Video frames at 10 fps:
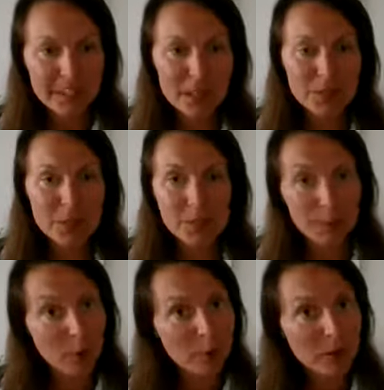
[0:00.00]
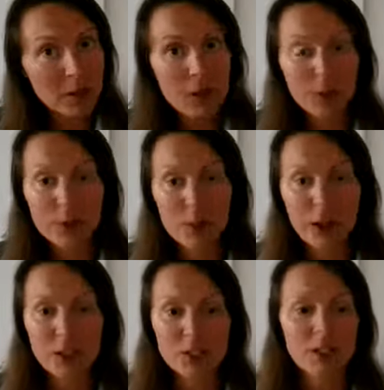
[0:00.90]
It helps to promote
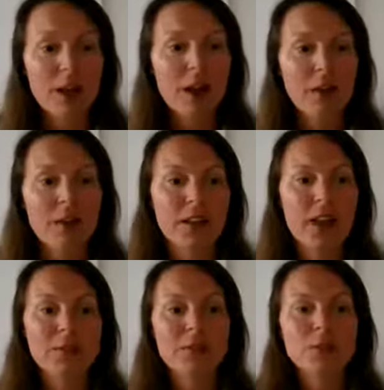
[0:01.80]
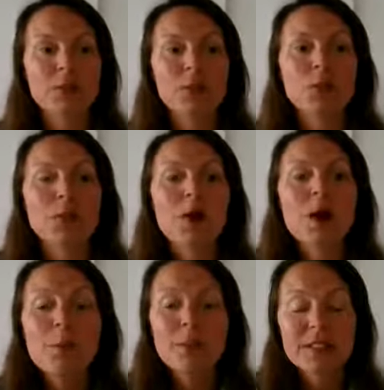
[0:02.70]
neurological health. It helps to
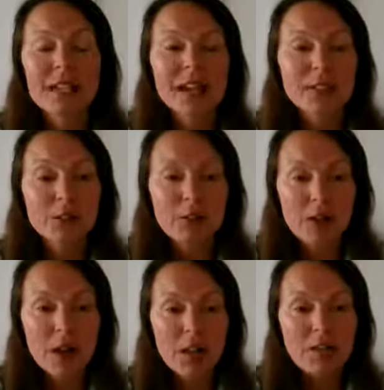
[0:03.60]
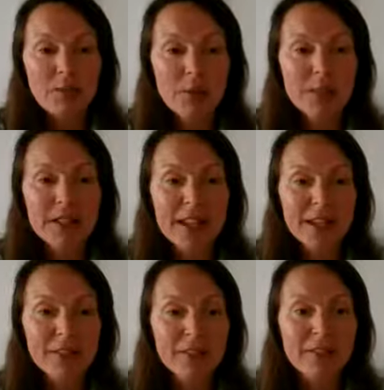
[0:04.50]
protect neurons from the
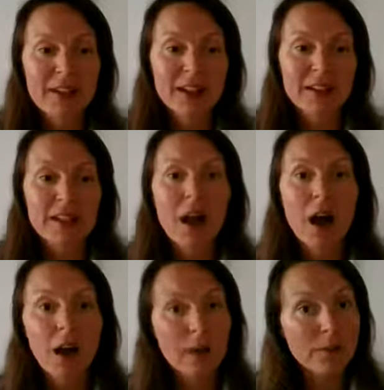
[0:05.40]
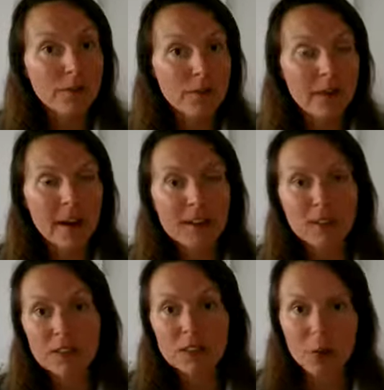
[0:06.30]
negative effects of free
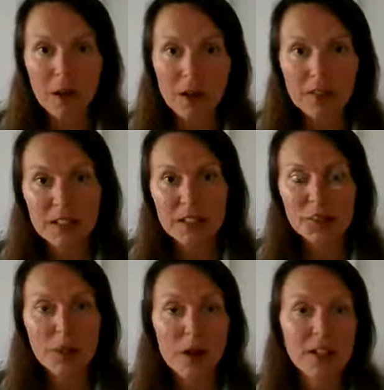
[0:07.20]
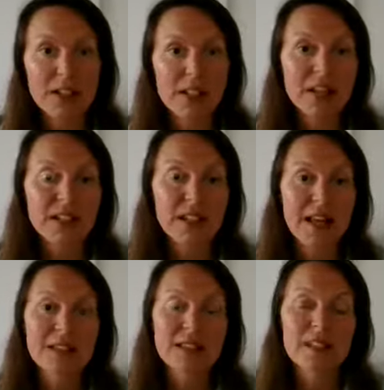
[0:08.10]
radicals, so of these peroxidase
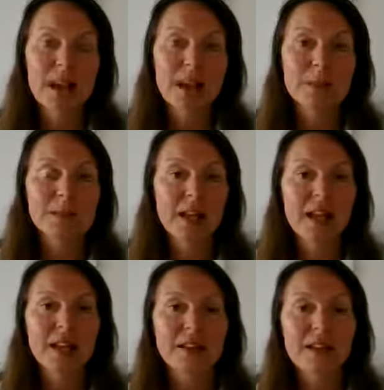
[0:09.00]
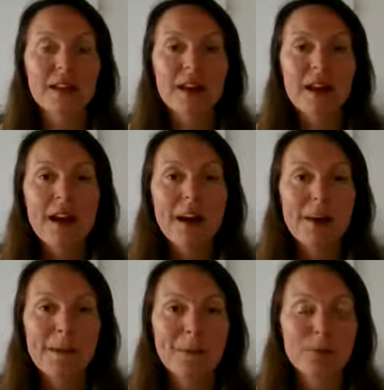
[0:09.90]
enzymes and
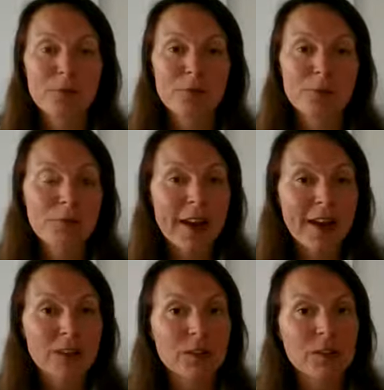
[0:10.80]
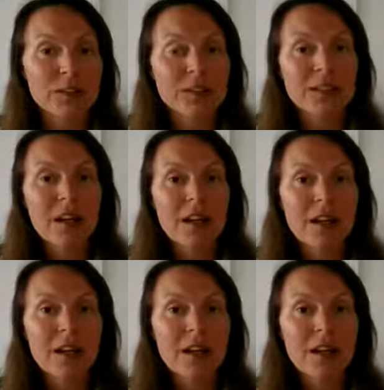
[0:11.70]
um, free radicals,